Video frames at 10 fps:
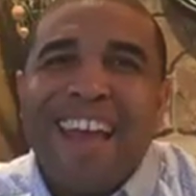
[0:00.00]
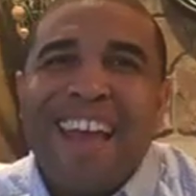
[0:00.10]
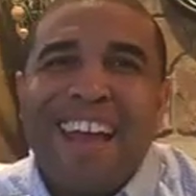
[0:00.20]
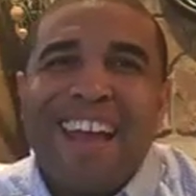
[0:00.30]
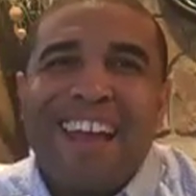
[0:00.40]

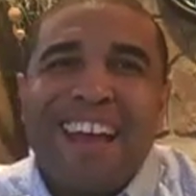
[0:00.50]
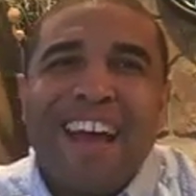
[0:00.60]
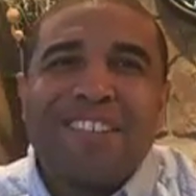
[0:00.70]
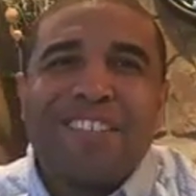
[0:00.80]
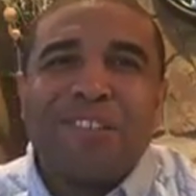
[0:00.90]
Hey,
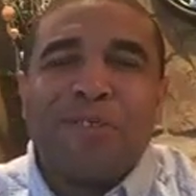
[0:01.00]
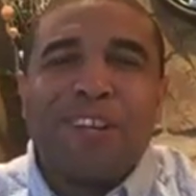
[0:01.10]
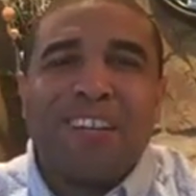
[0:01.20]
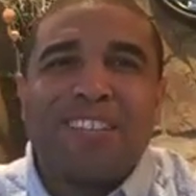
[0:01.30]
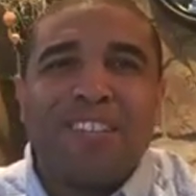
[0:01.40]
how's it
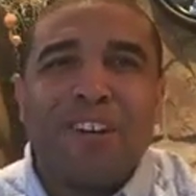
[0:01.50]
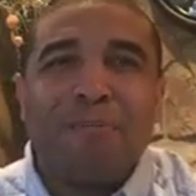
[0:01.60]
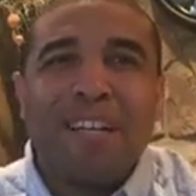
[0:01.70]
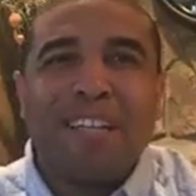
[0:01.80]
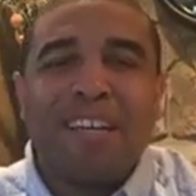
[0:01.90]
going out there, all
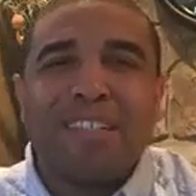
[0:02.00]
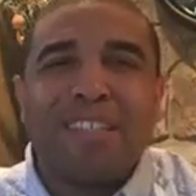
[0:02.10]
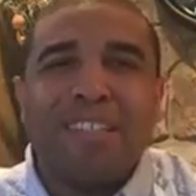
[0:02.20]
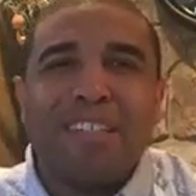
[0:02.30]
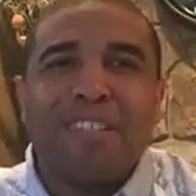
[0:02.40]
my
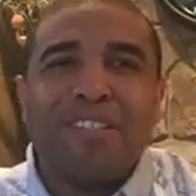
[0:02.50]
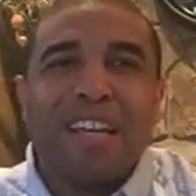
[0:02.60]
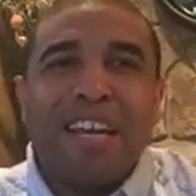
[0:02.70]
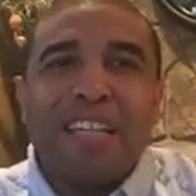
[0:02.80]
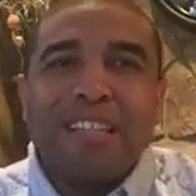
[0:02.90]
legacy leaders?
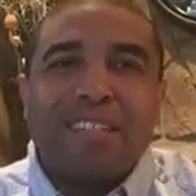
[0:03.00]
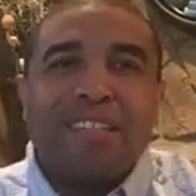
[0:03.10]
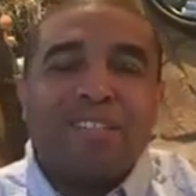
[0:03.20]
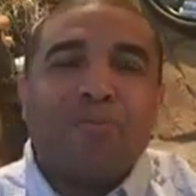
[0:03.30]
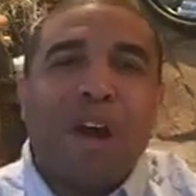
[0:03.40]
This
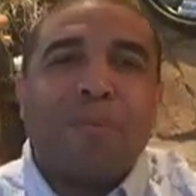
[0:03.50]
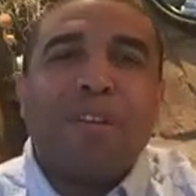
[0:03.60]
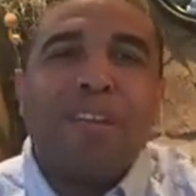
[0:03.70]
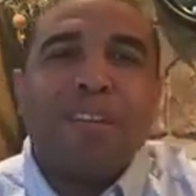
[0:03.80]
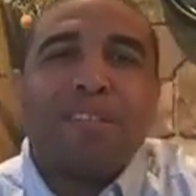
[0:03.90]
is Robert
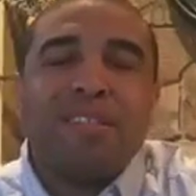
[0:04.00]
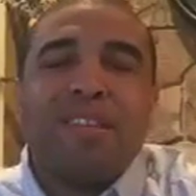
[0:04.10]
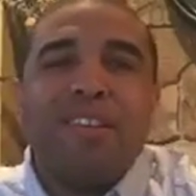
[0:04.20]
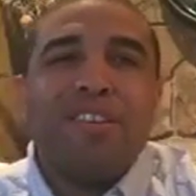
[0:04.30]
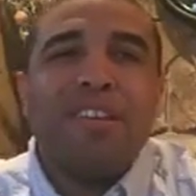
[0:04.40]
Heath
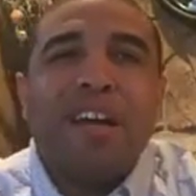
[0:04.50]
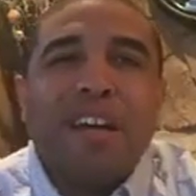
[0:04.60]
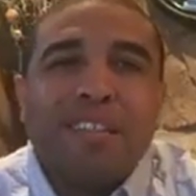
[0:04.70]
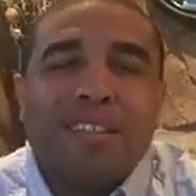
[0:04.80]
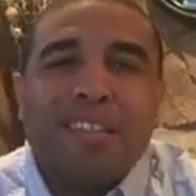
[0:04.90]
Sr.,
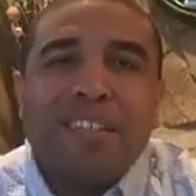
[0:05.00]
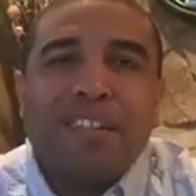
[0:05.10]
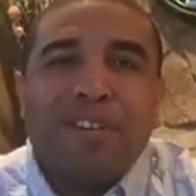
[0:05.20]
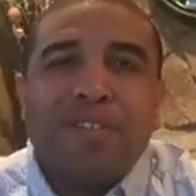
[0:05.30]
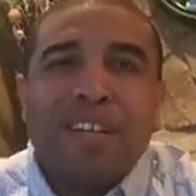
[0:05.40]

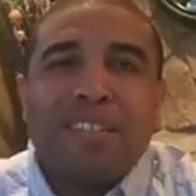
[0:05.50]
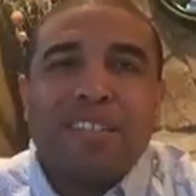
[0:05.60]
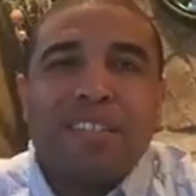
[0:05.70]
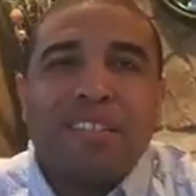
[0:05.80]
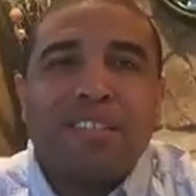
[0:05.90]
CEO of Legacy
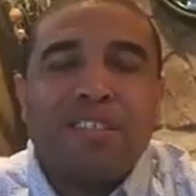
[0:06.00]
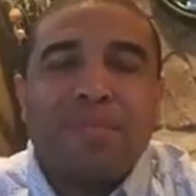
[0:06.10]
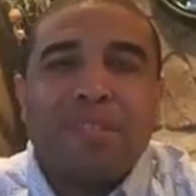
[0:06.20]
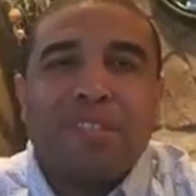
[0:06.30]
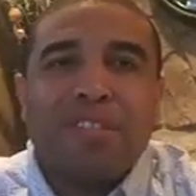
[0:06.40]

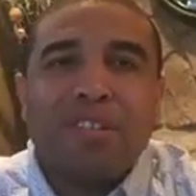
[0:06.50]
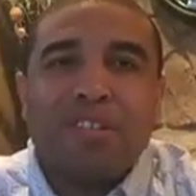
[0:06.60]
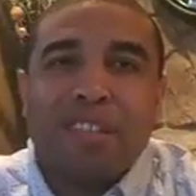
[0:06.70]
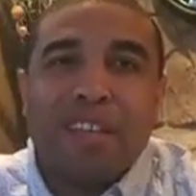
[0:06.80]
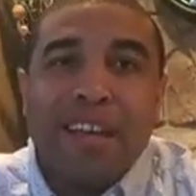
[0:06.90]
Leadership
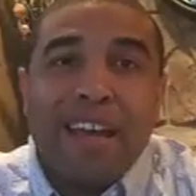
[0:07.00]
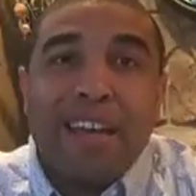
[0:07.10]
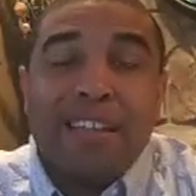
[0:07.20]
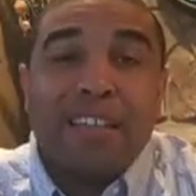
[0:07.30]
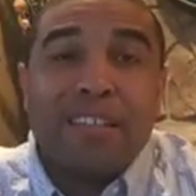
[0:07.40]
Consulting
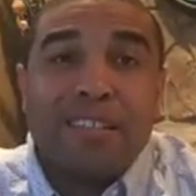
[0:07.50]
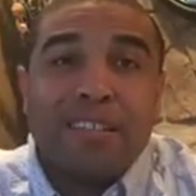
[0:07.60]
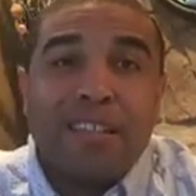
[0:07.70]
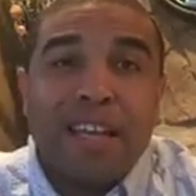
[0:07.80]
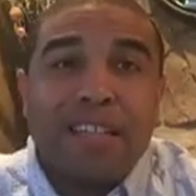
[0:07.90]
and the
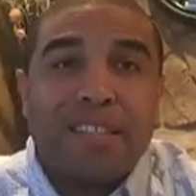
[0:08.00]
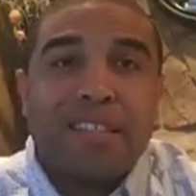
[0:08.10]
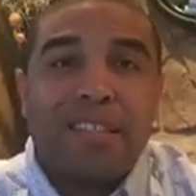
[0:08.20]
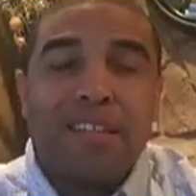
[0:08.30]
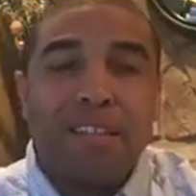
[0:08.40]

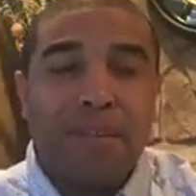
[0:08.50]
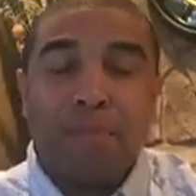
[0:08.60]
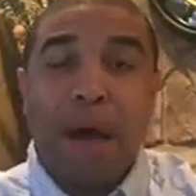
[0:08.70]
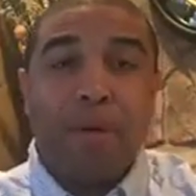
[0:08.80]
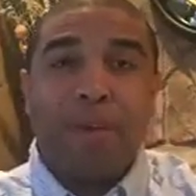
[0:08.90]
Legacy
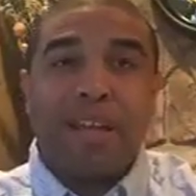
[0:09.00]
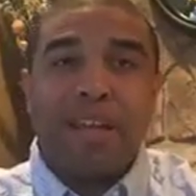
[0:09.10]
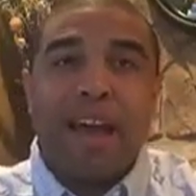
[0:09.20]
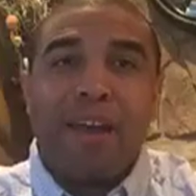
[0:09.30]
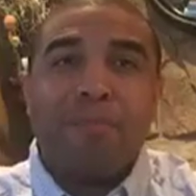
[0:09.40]
Empowerment
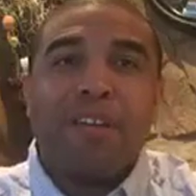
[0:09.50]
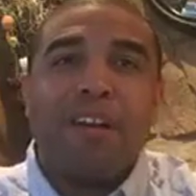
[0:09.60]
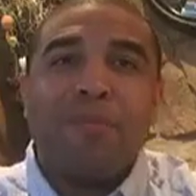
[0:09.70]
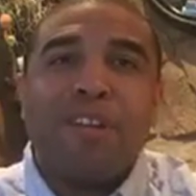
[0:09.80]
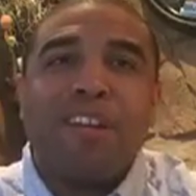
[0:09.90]
Academy,
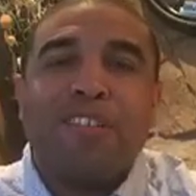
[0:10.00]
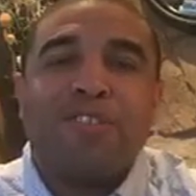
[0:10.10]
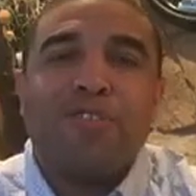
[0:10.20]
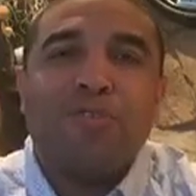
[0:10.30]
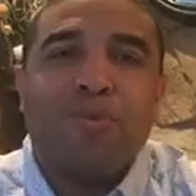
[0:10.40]
coming here
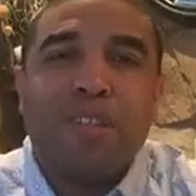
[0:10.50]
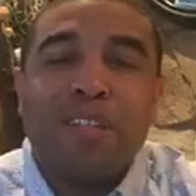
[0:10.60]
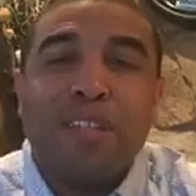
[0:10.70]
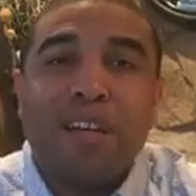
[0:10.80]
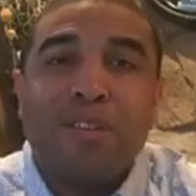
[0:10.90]
to you with
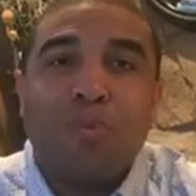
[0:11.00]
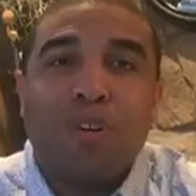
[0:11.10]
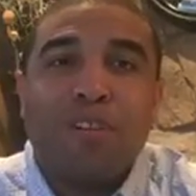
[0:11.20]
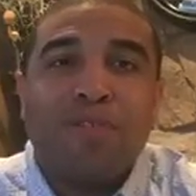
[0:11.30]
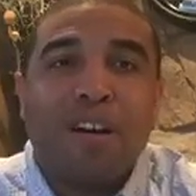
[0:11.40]
another
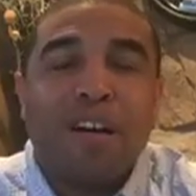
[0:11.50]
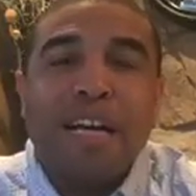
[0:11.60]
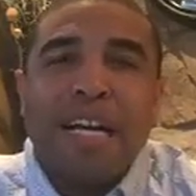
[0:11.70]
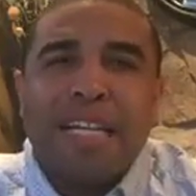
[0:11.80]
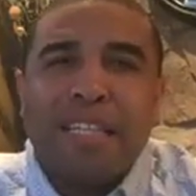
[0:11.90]
one of our
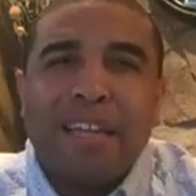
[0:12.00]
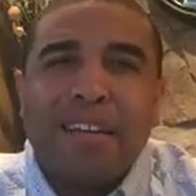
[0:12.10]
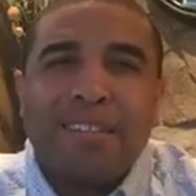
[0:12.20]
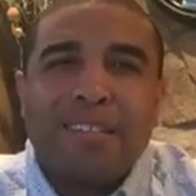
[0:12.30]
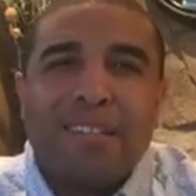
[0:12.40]

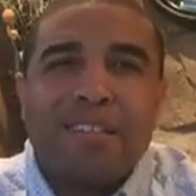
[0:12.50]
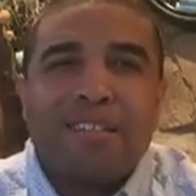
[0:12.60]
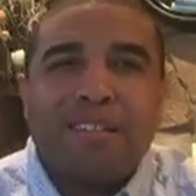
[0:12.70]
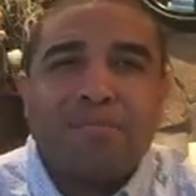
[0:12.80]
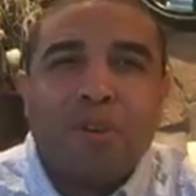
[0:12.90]
legacy
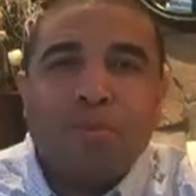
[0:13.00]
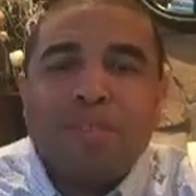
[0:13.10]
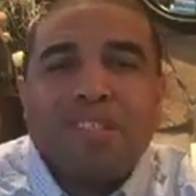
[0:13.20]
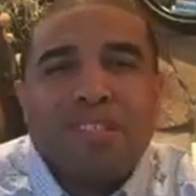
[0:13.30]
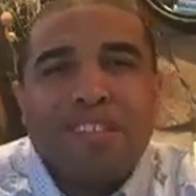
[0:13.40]
leadership
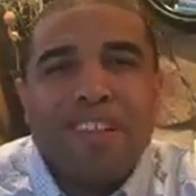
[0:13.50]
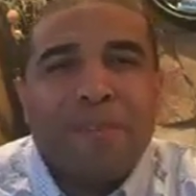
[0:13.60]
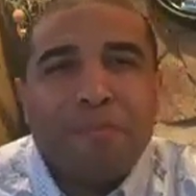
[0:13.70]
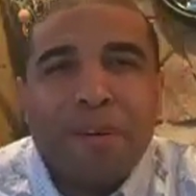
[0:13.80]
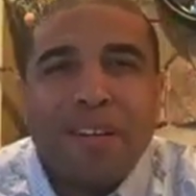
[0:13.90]
moments. It's another
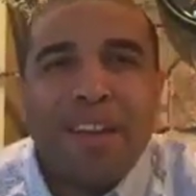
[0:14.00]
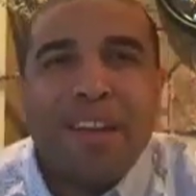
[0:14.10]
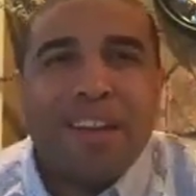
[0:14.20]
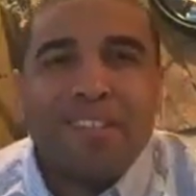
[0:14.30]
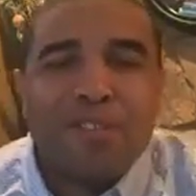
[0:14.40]

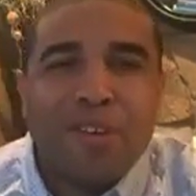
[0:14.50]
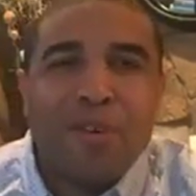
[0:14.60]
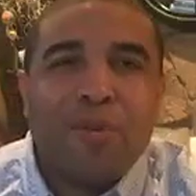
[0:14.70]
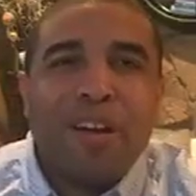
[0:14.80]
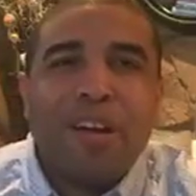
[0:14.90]
Monday, and so here
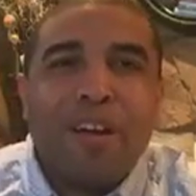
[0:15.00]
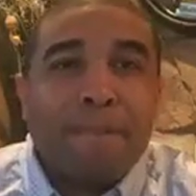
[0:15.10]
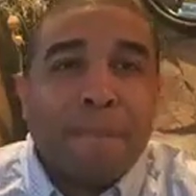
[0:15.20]
we are.